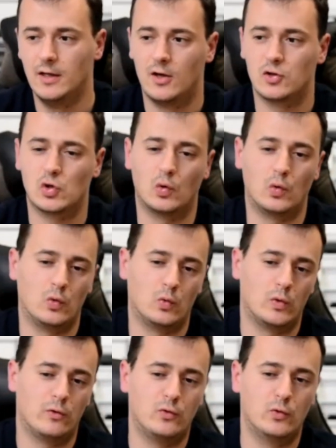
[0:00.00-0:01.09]
So
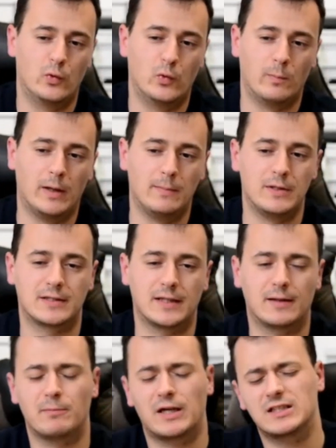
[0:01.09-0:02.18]
if you maybe
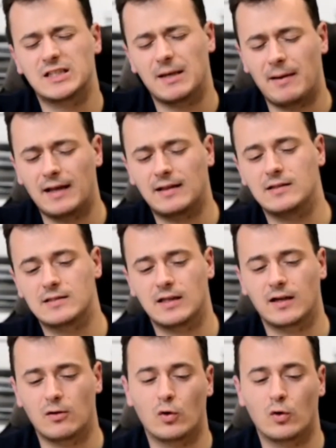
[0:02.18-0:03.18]
set because some athletes like